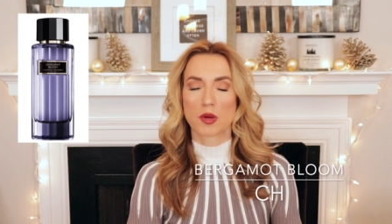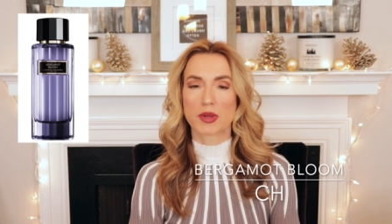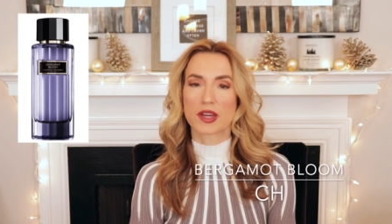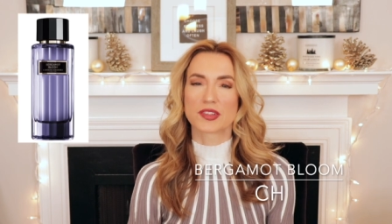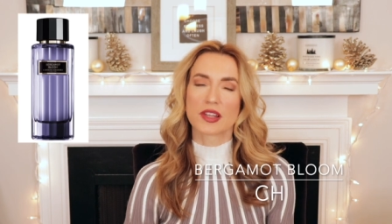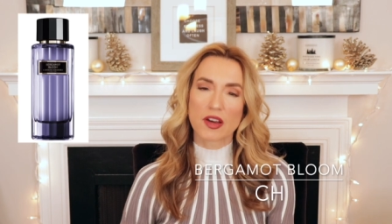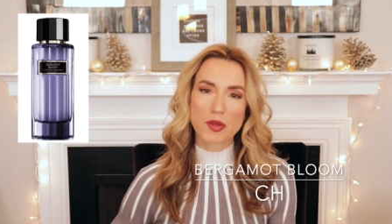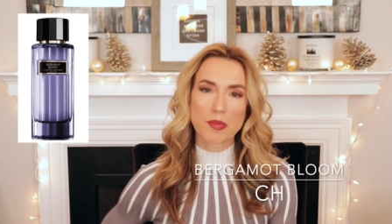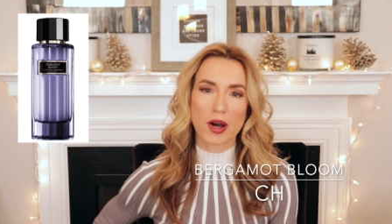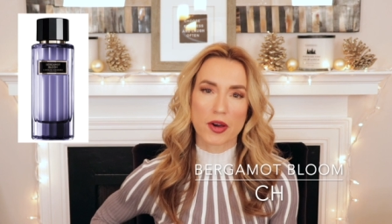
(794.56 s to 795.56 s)
because I love
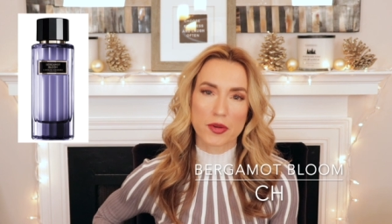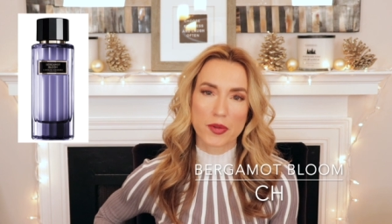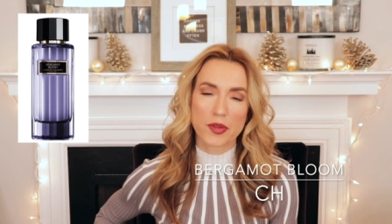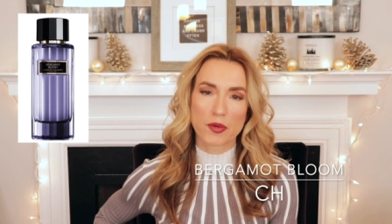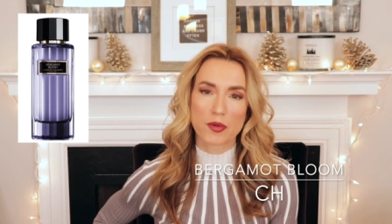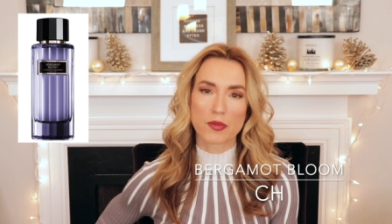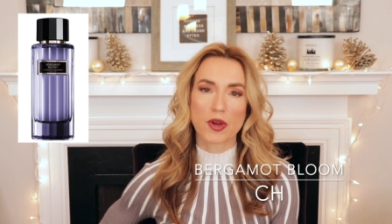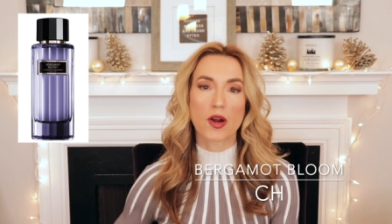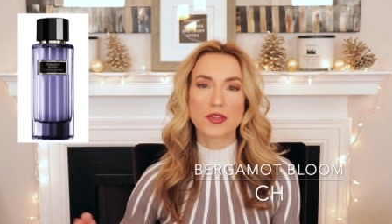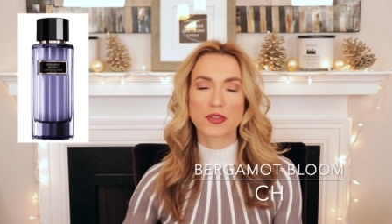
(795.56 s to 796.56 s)
the bottle, they're
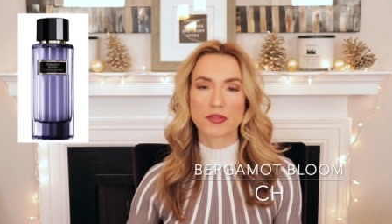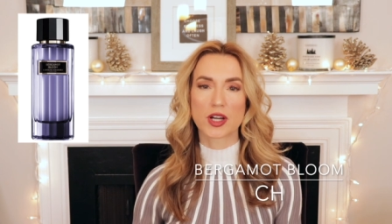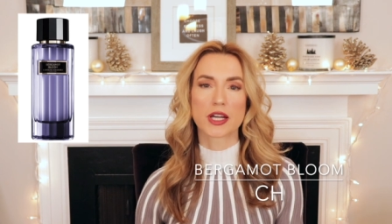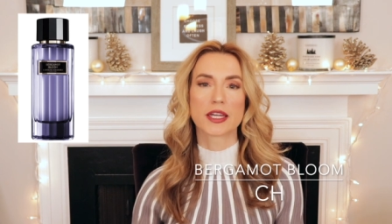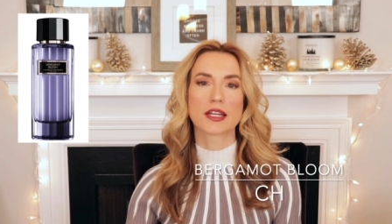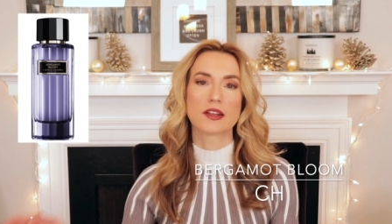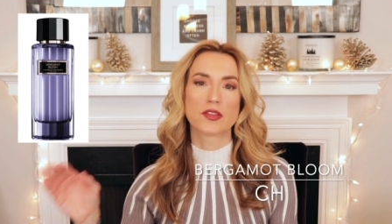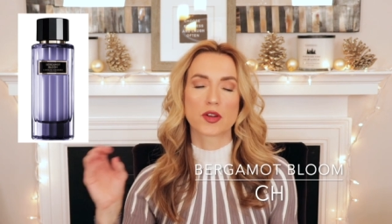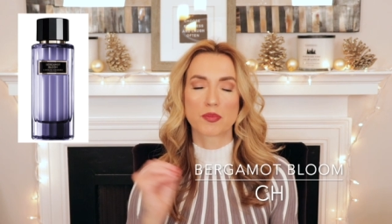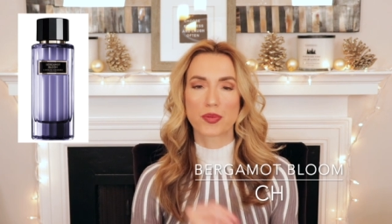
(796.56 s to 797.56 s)
hard to
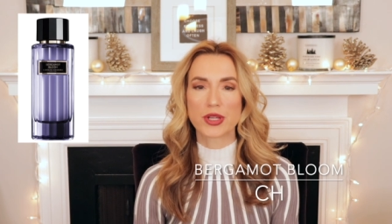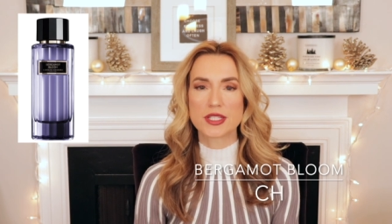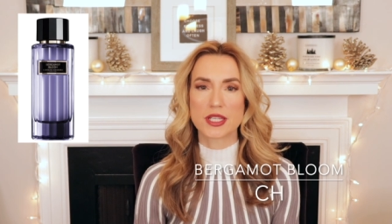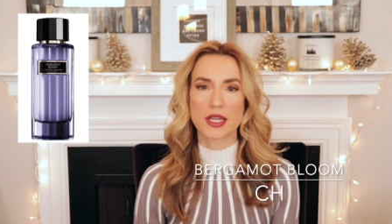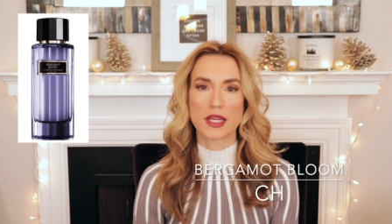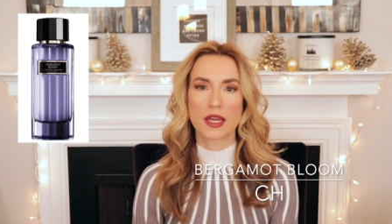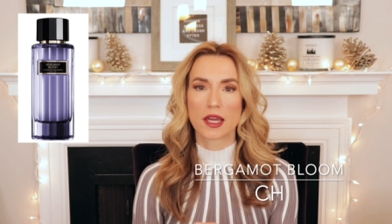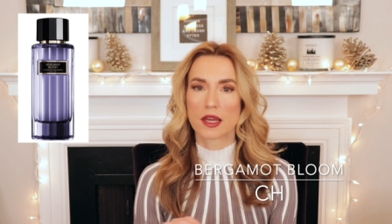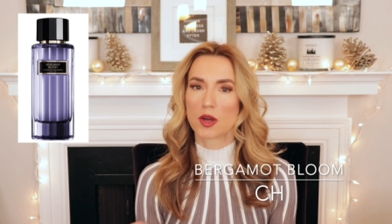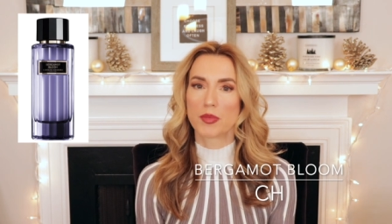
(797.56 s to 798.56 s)
find, they're pretty,
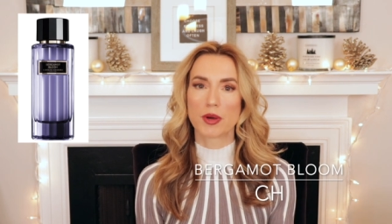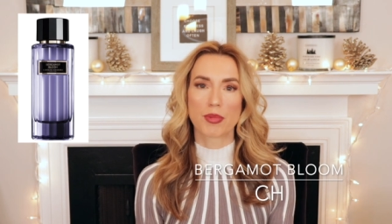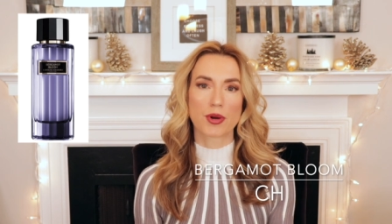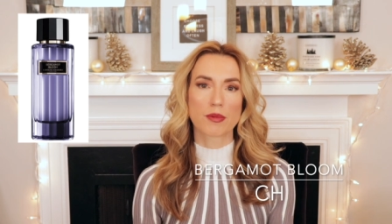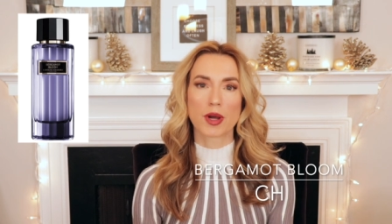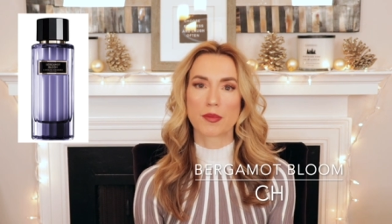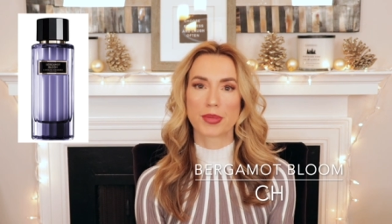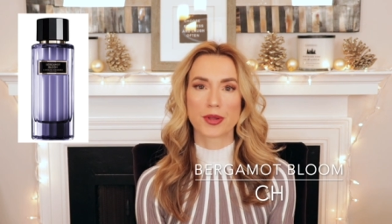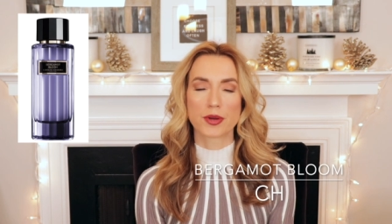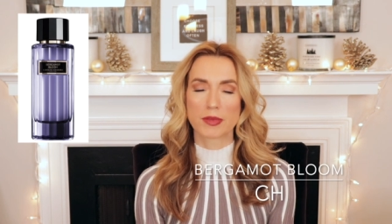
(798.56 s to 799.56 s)
but Bergamot
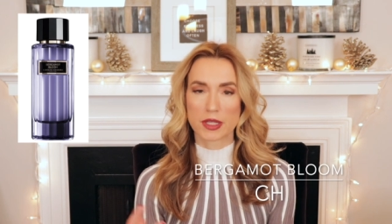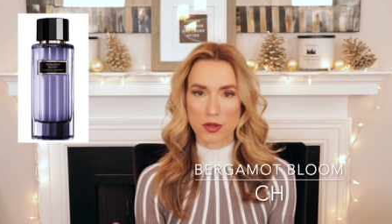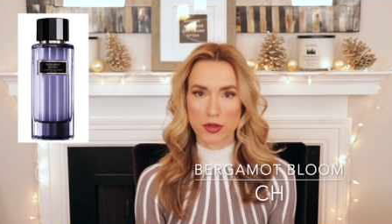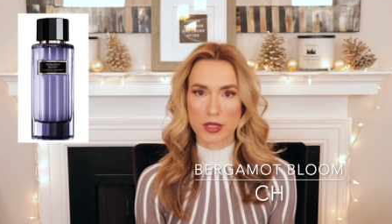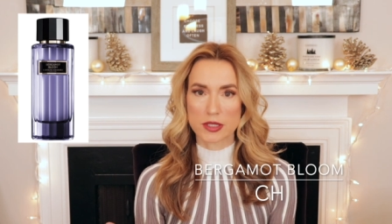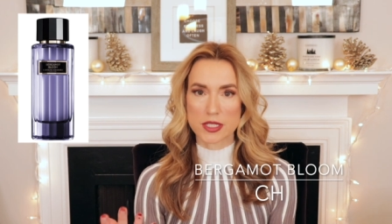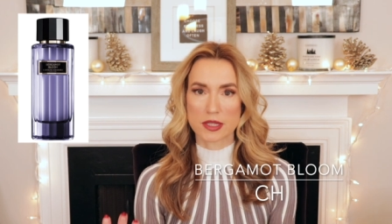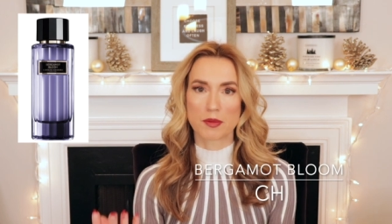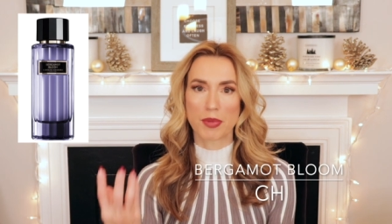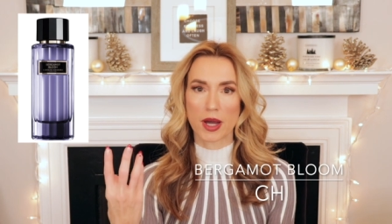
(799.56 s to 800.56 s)
Bloom literally is
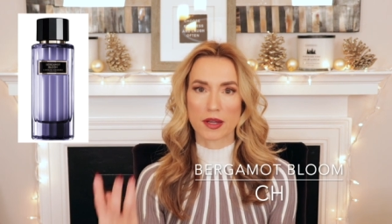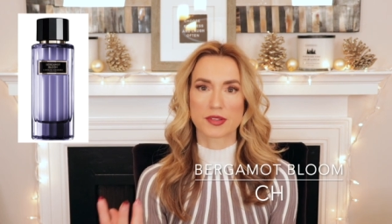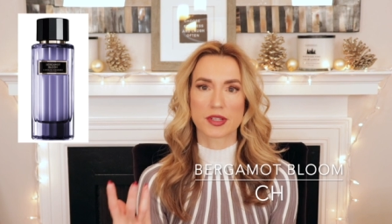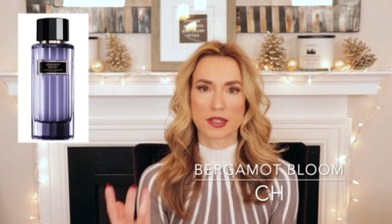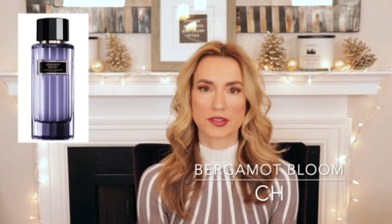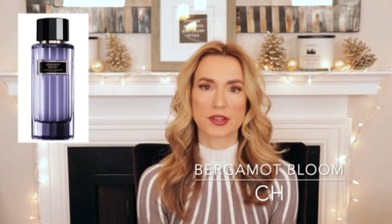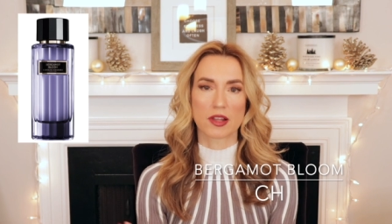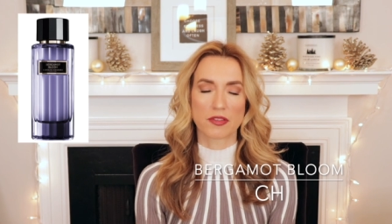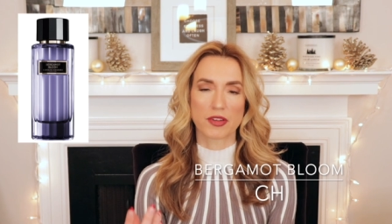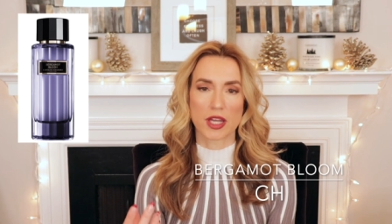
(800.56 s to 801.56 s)
in the box in the
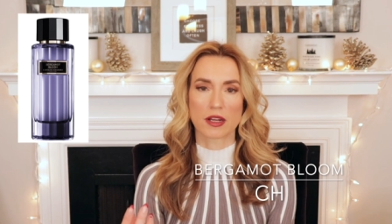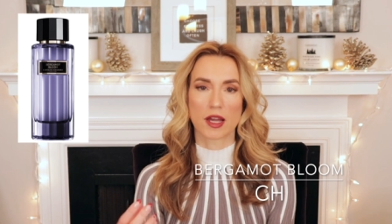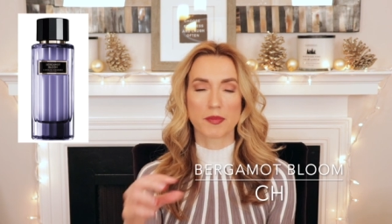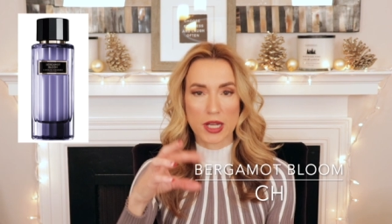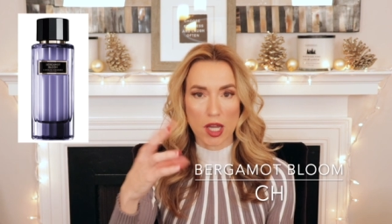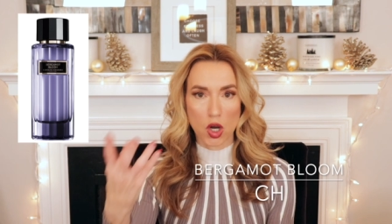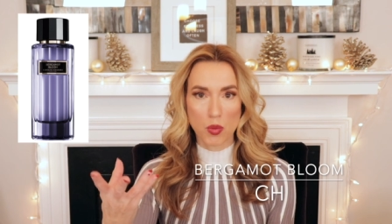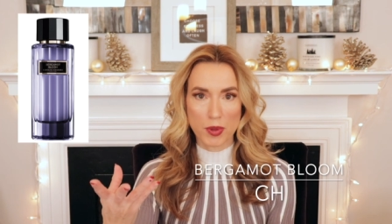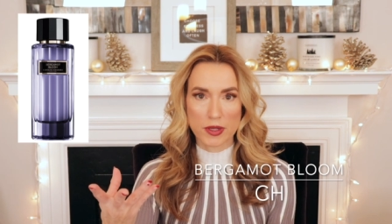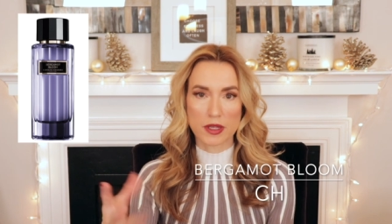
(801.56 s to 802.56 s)
cellophane. I mean, I
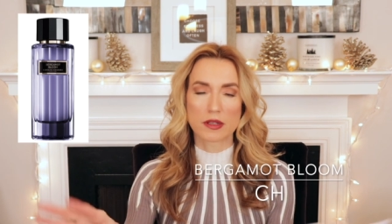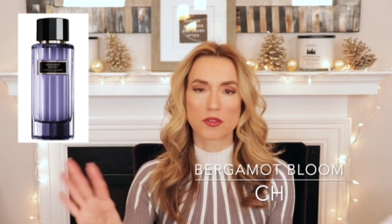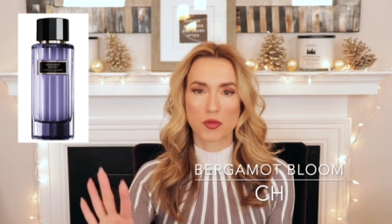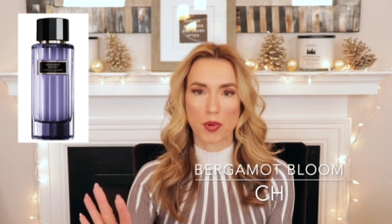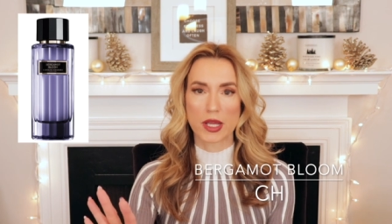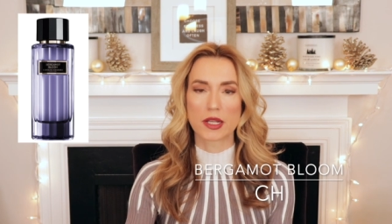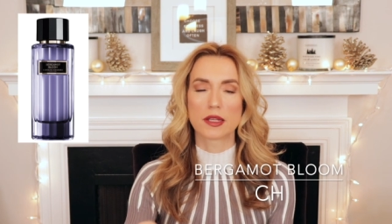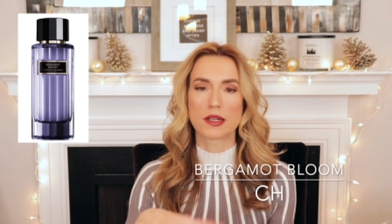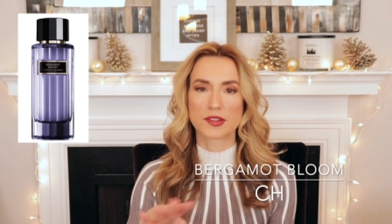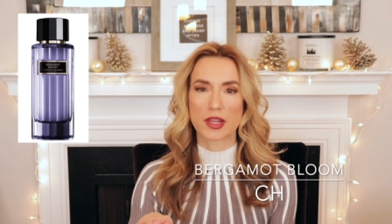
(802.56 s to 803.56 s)
opened it, sprayed
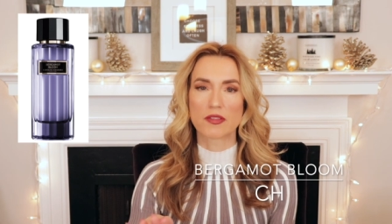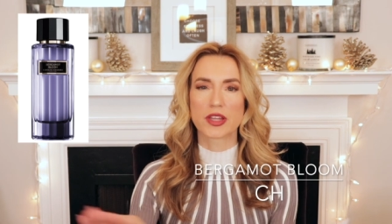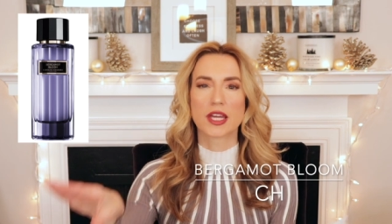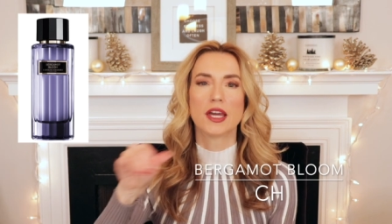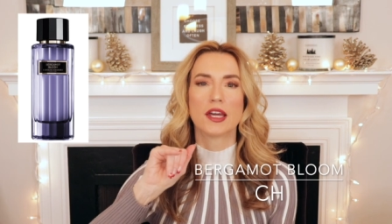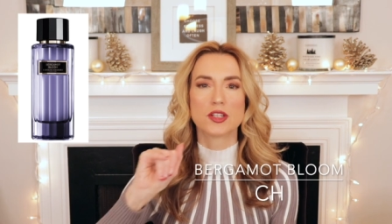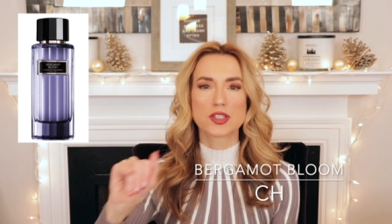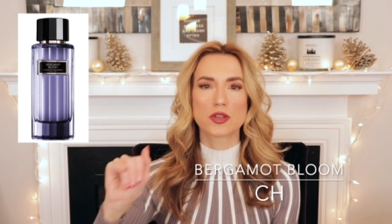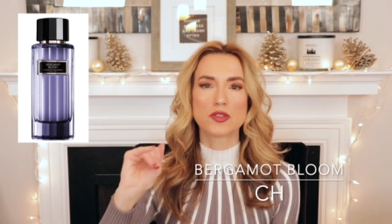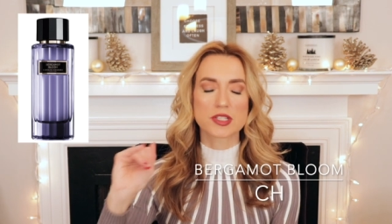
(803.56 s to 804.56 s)
it, it's lovely.
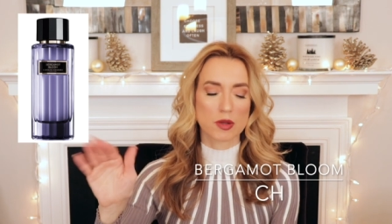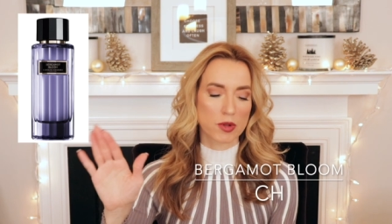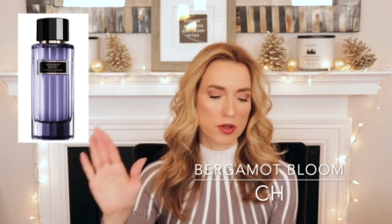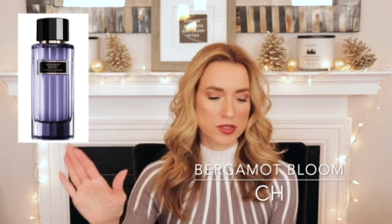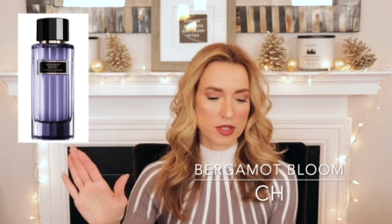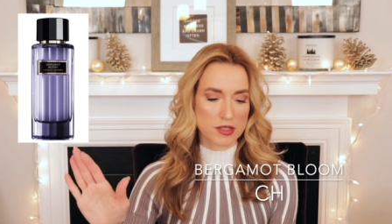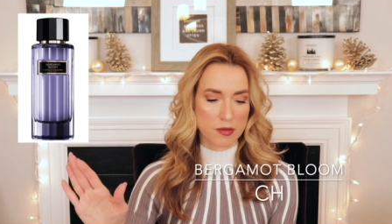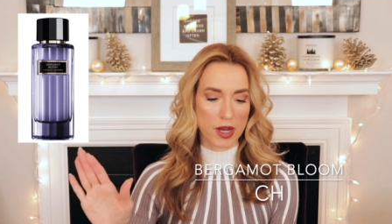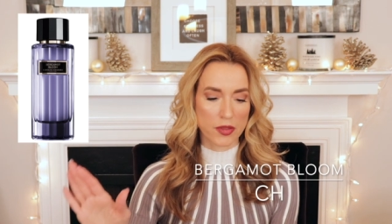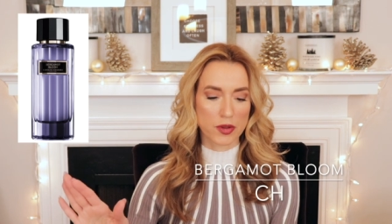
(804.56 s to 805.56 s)
Too similar to some
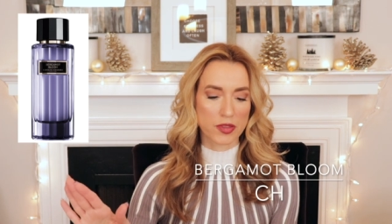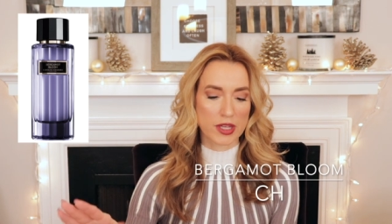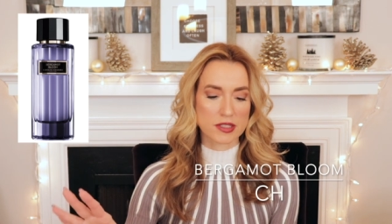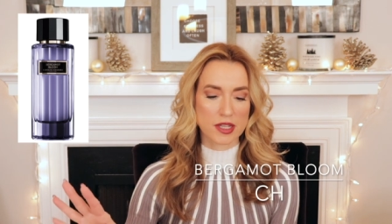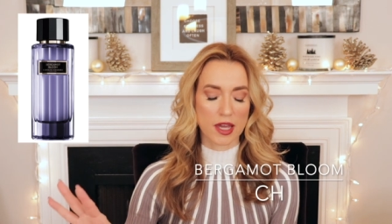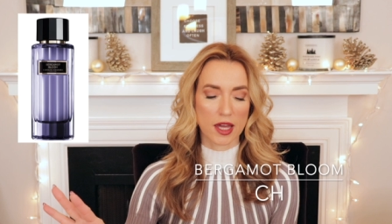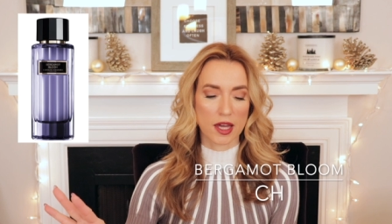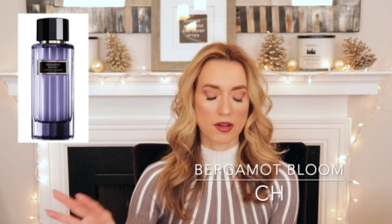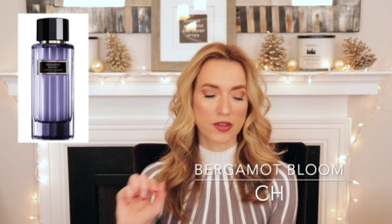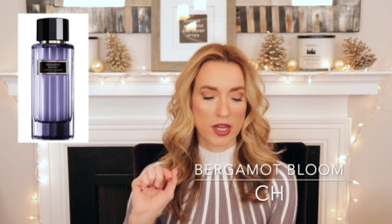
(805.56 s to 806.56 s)
other things I
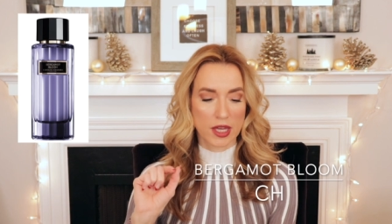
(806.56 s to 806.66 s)
have